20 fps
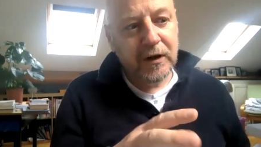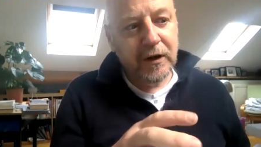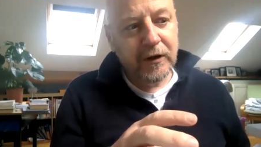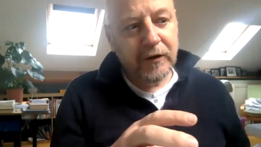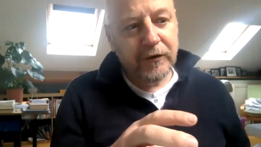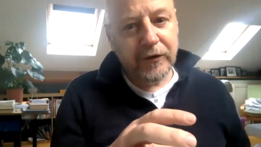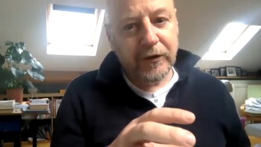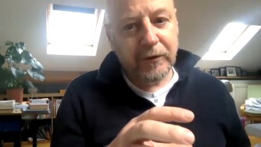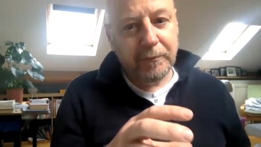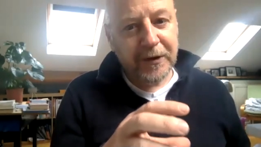
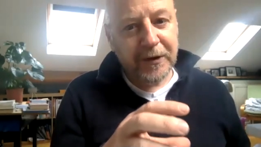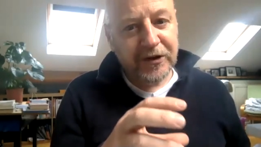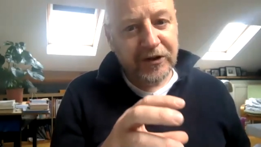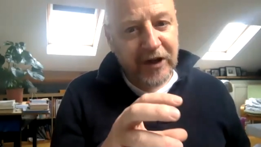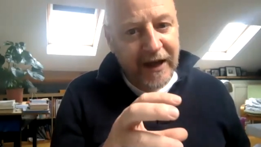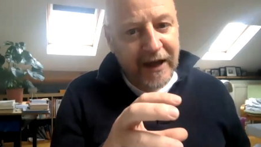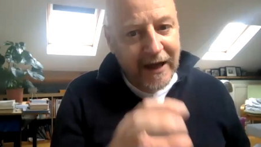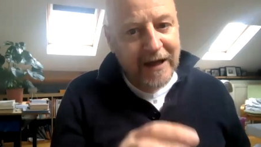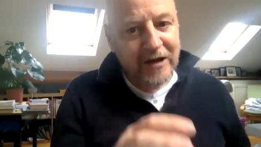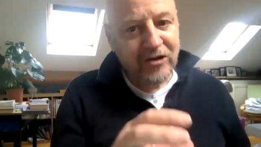The
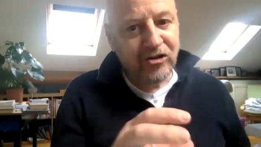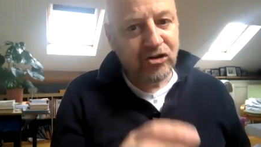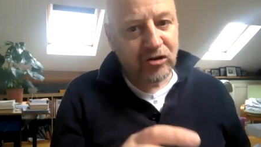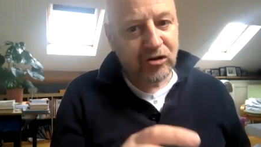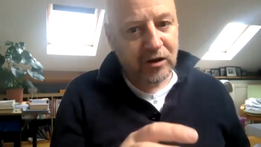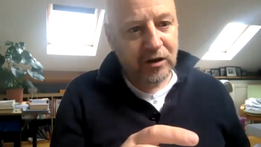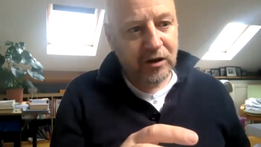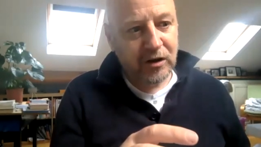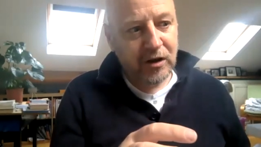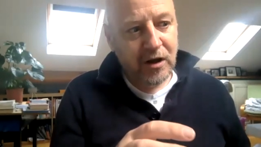
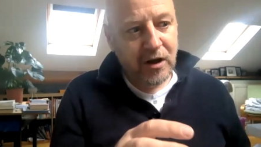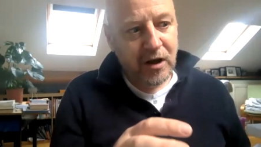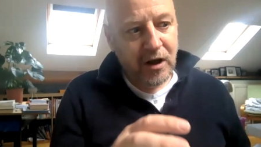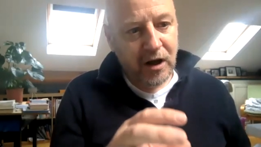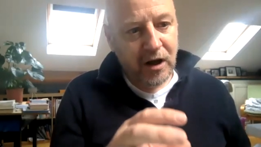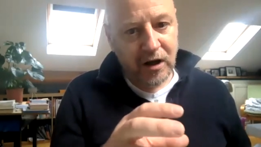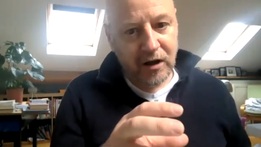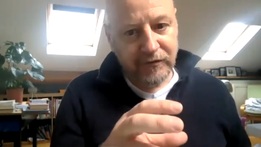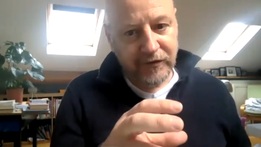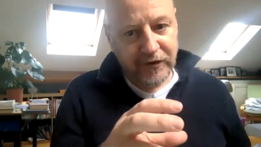potential
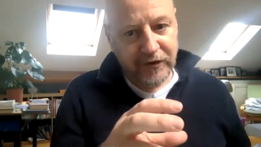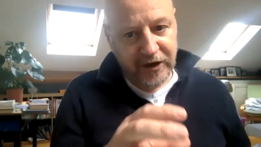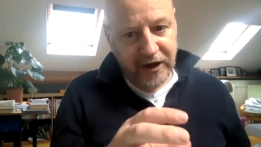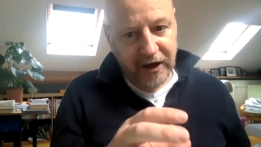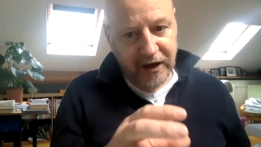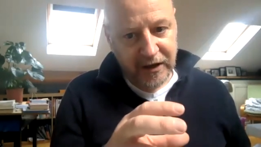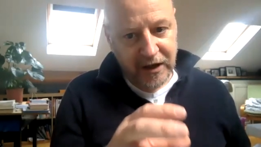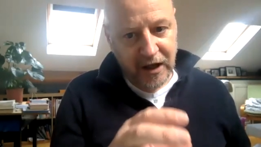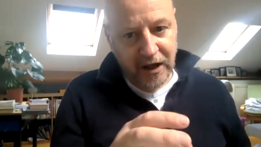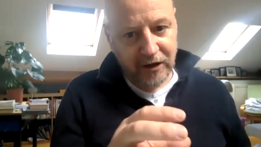of the
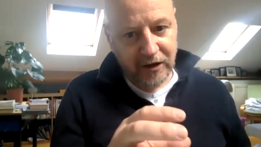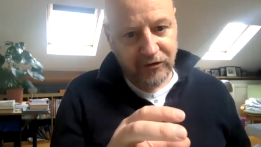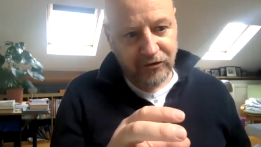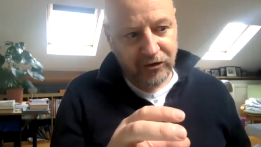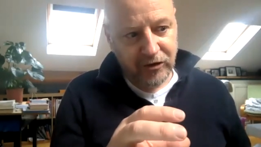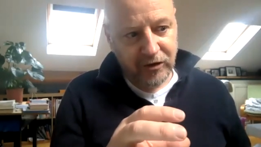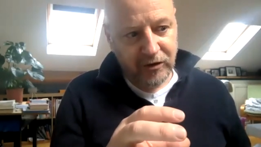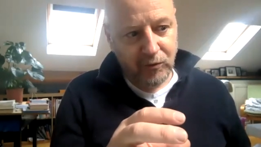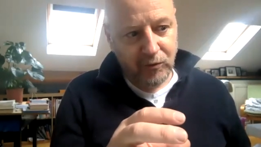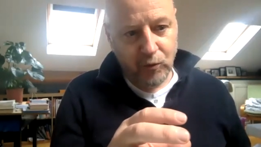
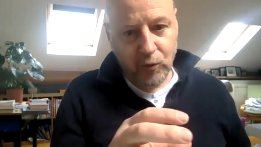technology